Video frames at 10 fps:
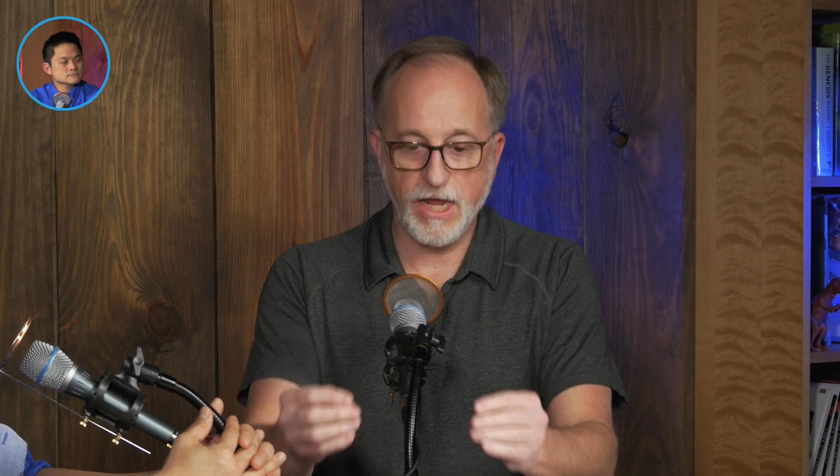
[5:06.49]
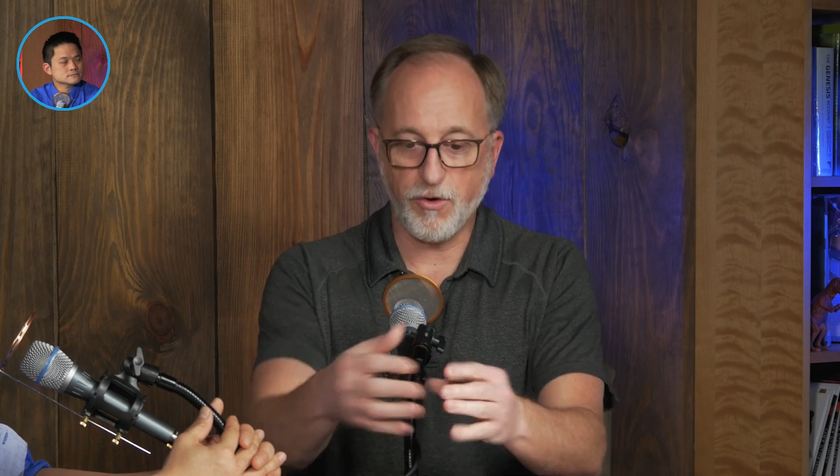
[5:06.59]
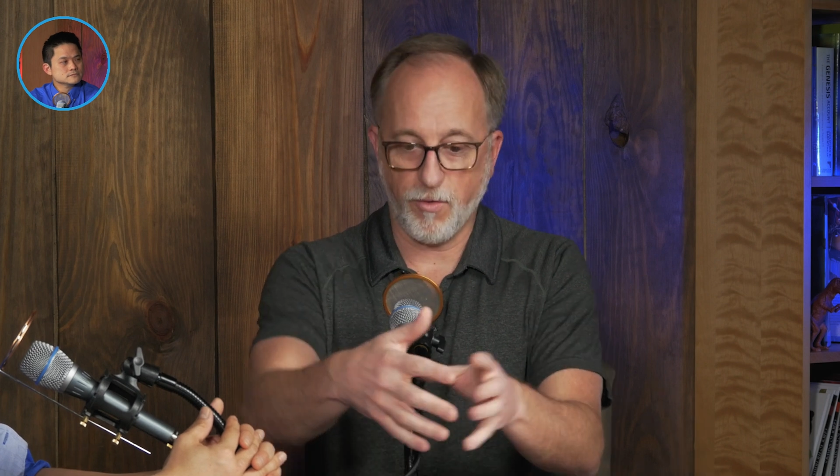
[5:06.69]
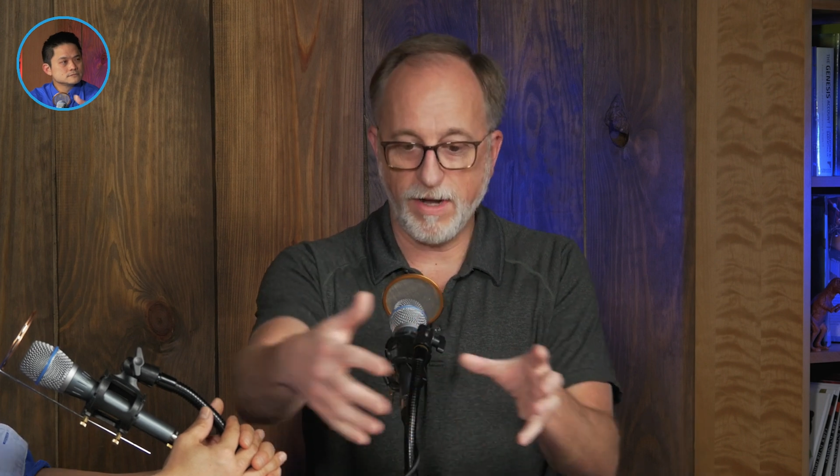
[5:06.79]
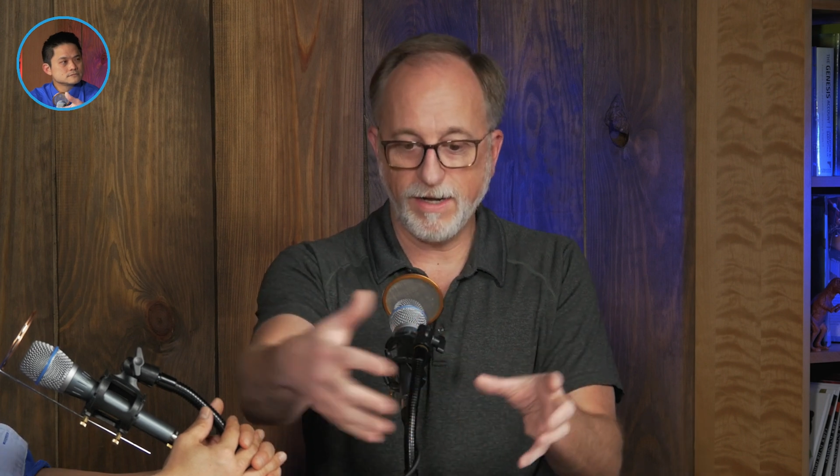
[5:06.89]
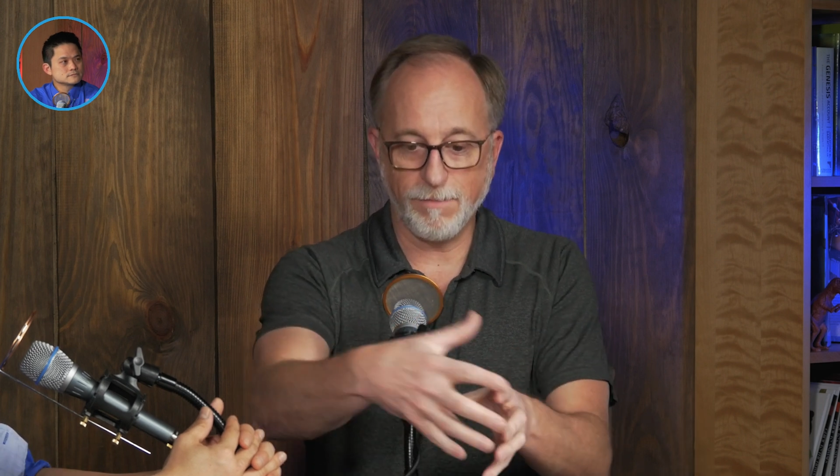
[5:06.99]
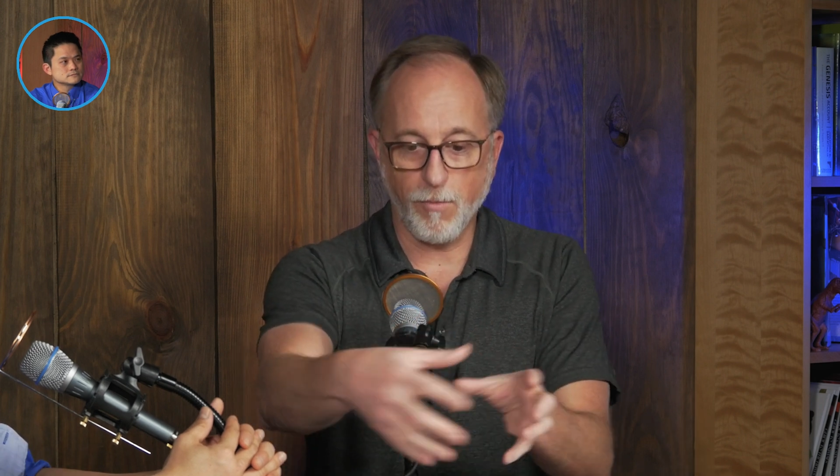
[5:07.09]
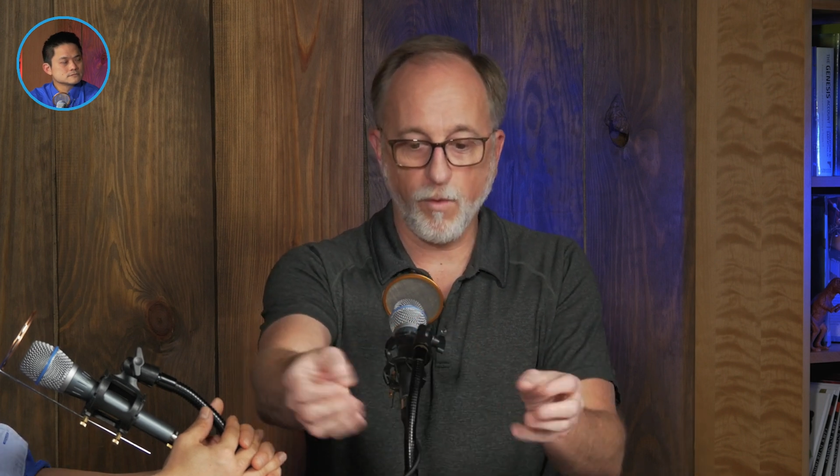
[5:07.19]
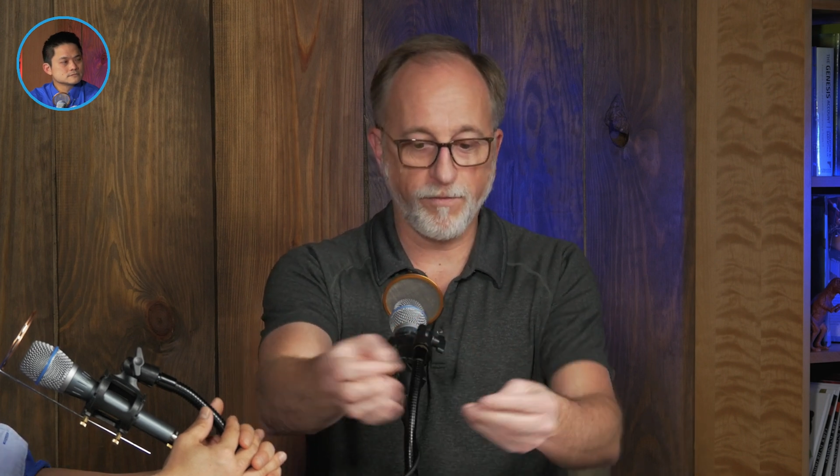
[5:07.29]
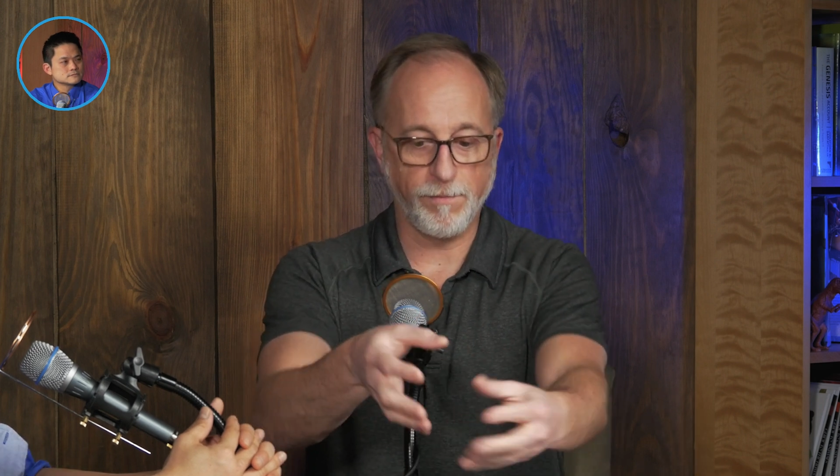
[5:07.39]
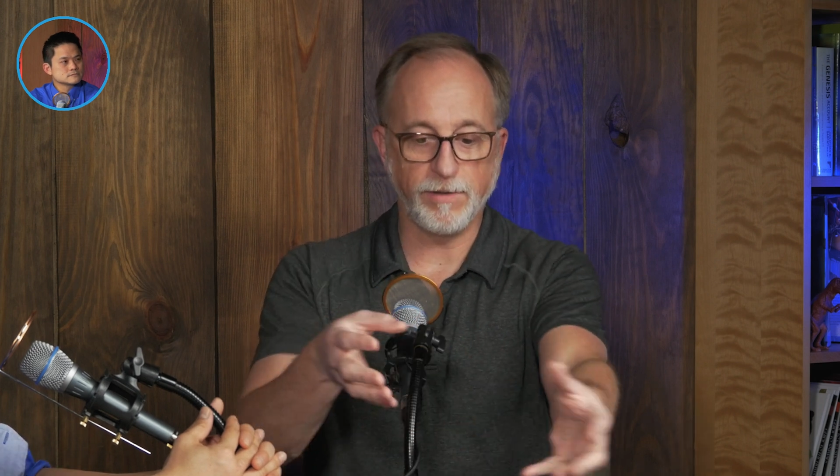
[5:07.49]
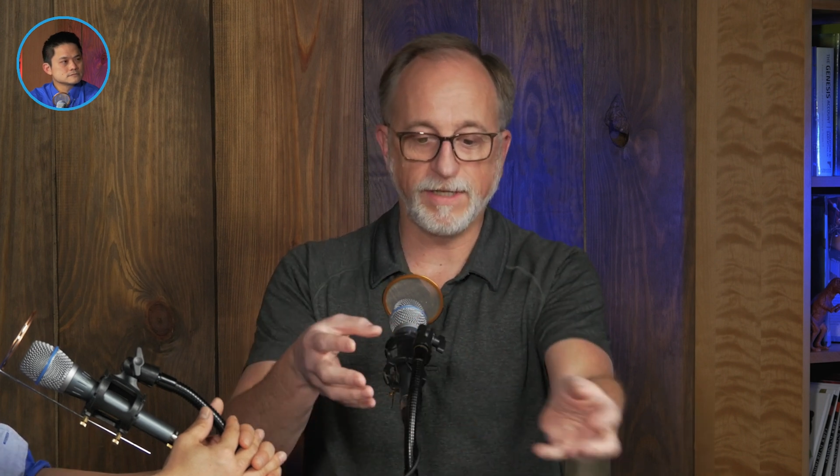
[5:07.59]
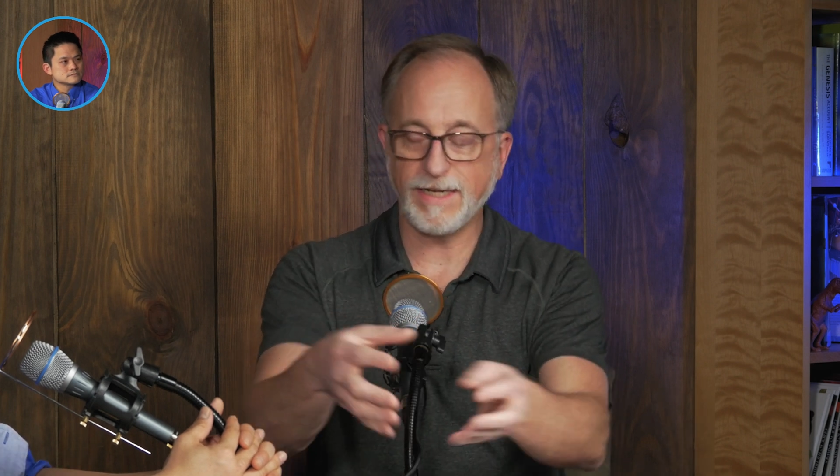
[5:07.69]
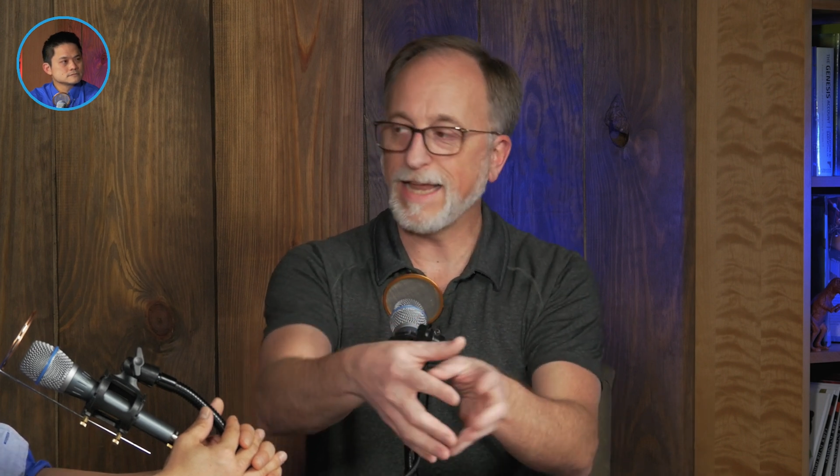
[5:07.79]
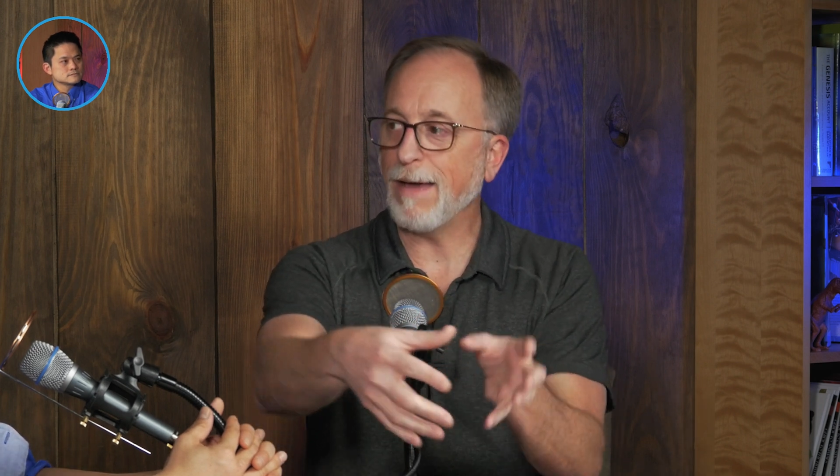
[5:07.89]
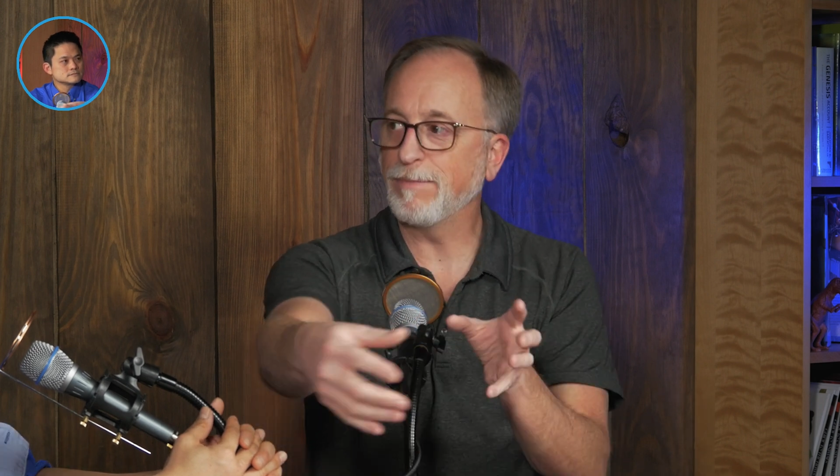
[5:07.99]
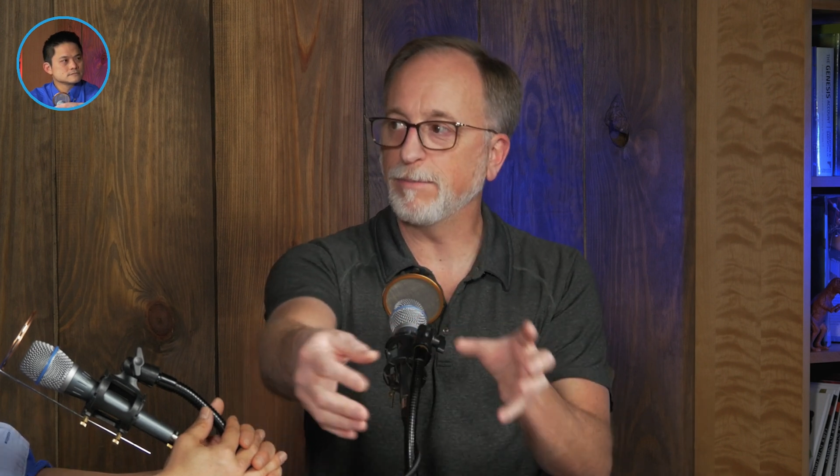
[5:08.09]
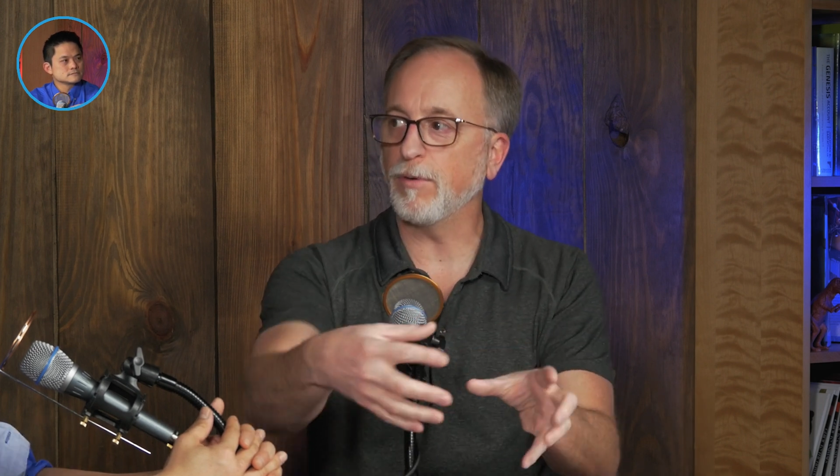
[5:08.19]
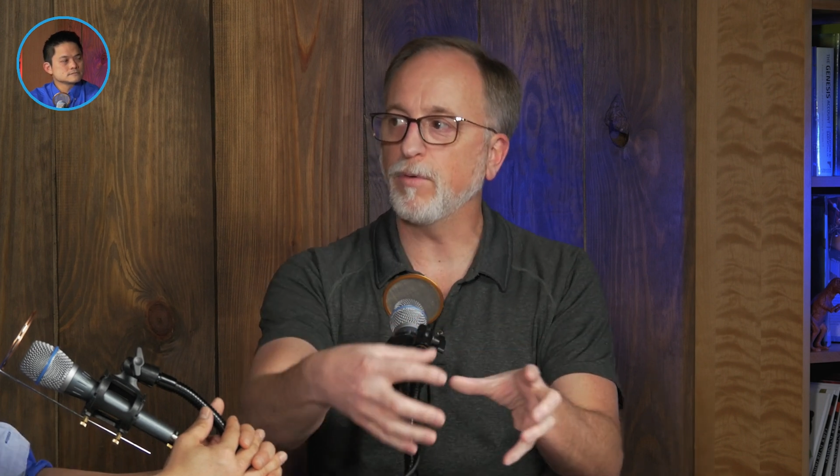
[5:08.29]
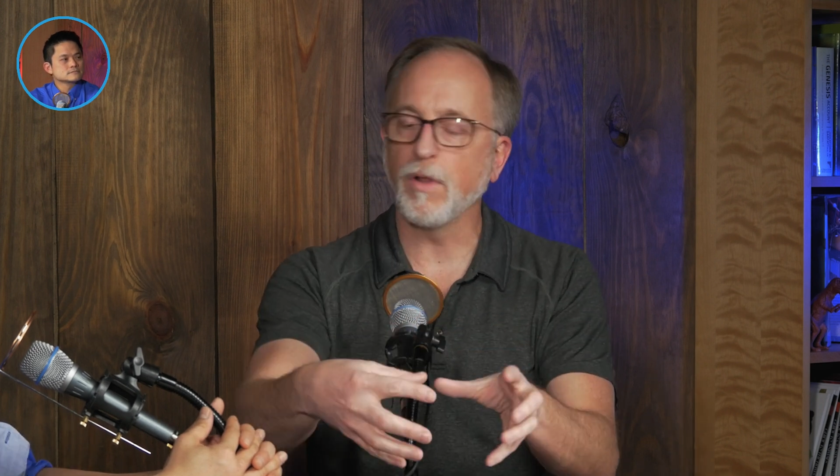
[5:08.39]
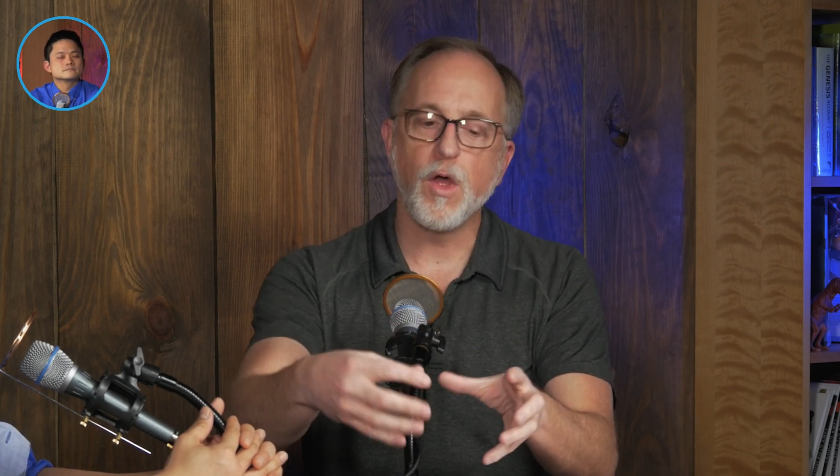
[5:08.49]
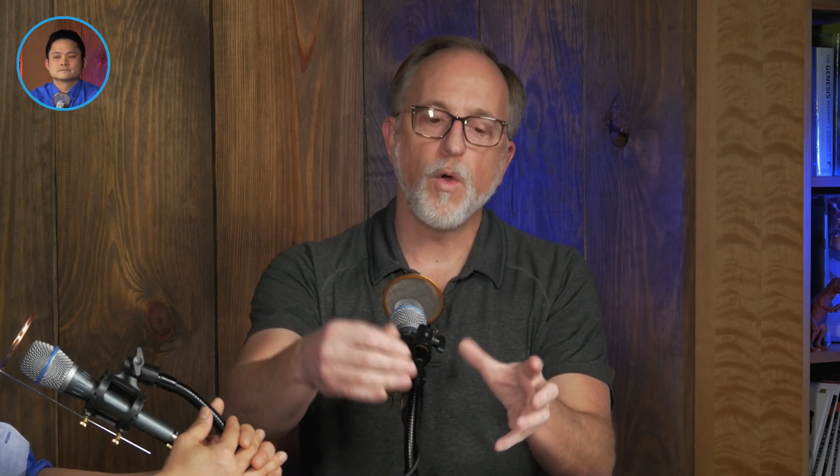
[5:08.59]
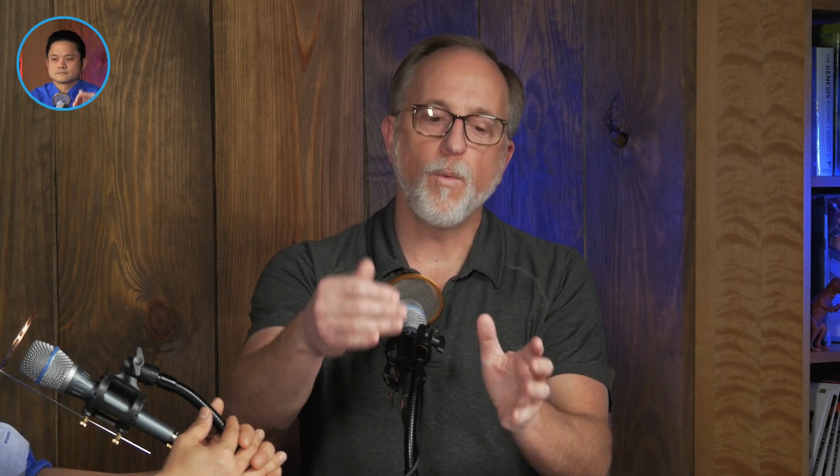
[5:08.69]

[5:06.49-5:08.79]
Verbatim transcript: he created it morphable and adaptable